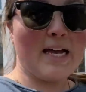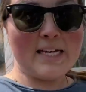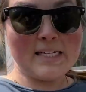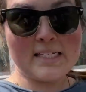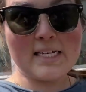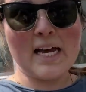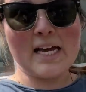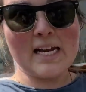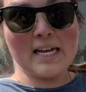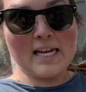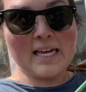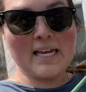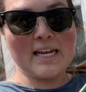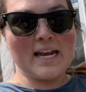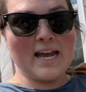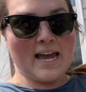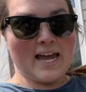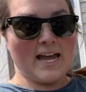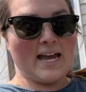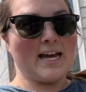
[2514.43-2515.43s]
is gonna get
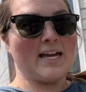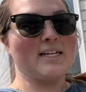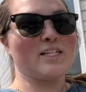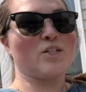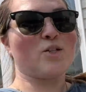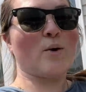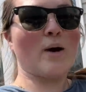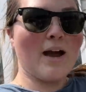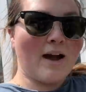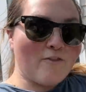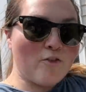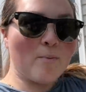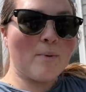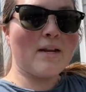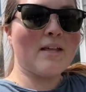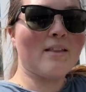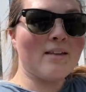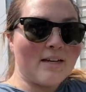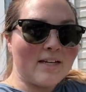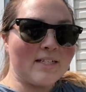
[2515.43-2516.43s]
a hand. So
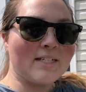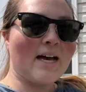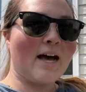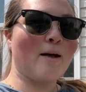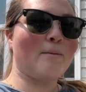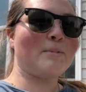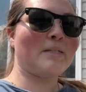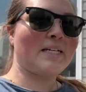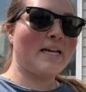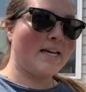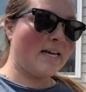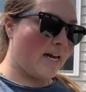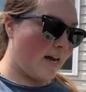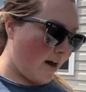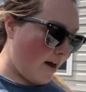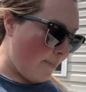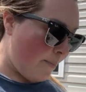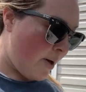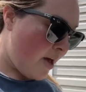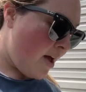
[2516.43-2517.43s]
everybody that needs help standing
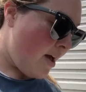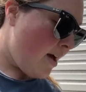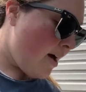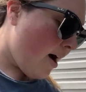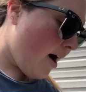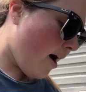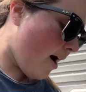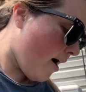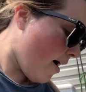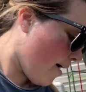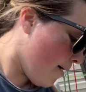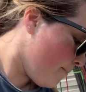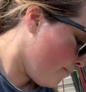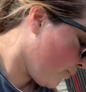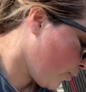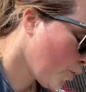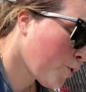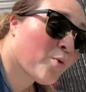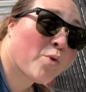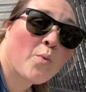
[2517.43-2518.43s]
up um
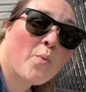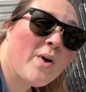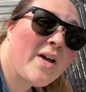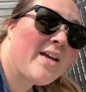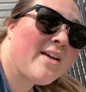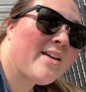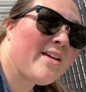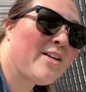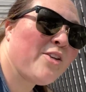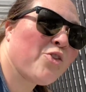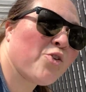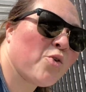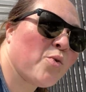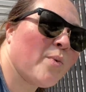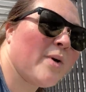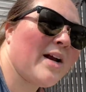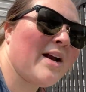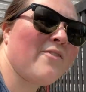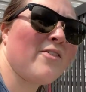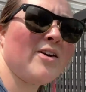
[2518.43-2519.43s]
through the wind, through
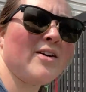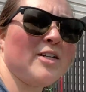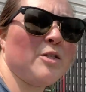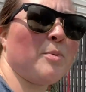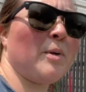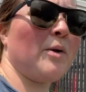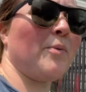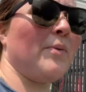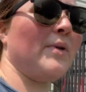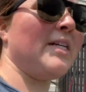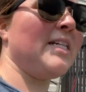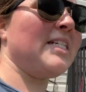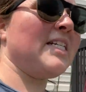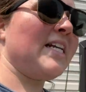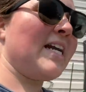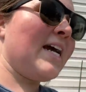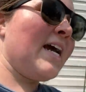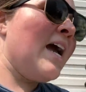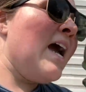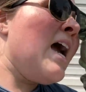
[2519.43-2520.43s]
whatever, it is pretty windy
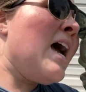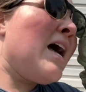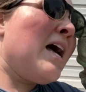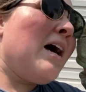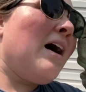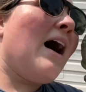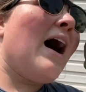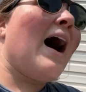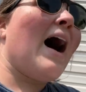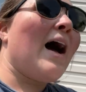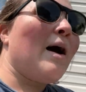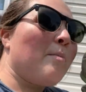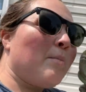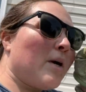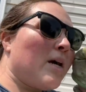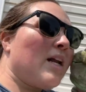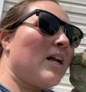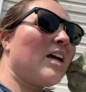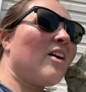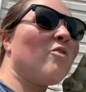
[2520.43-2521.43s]
today, I'm
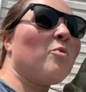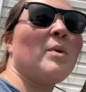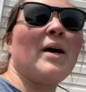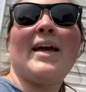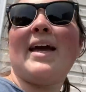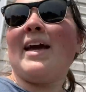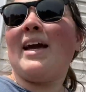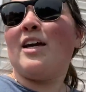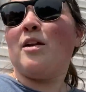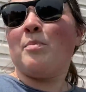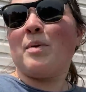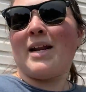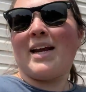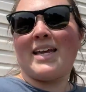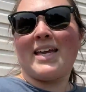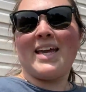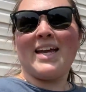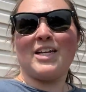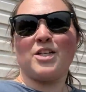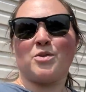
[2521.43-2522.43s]
gonna give them a hand, but I
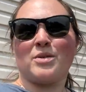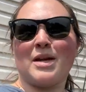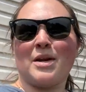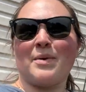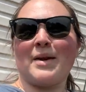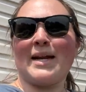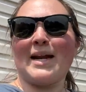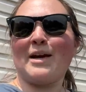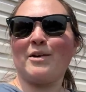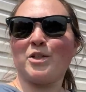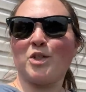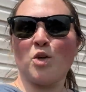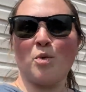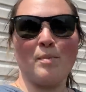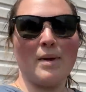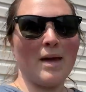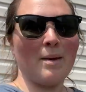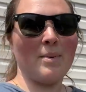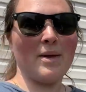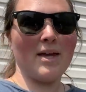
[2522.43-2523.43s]
can't do that right now. So
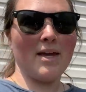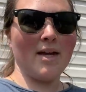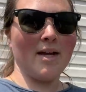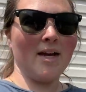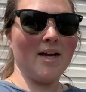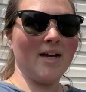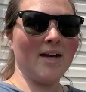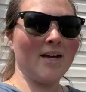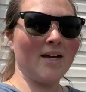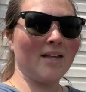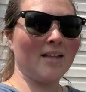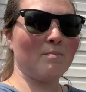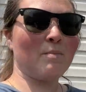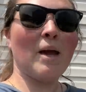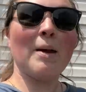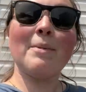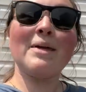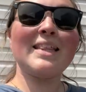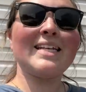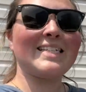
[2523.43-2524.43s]
maybe
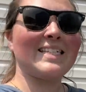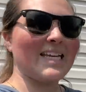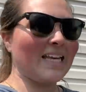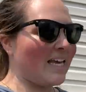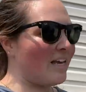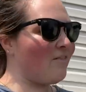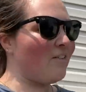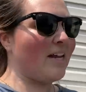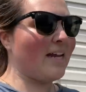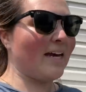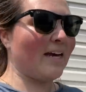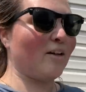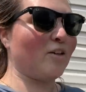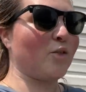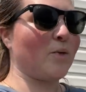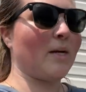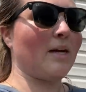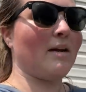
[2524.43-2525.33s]
maybe this evening I'll do it.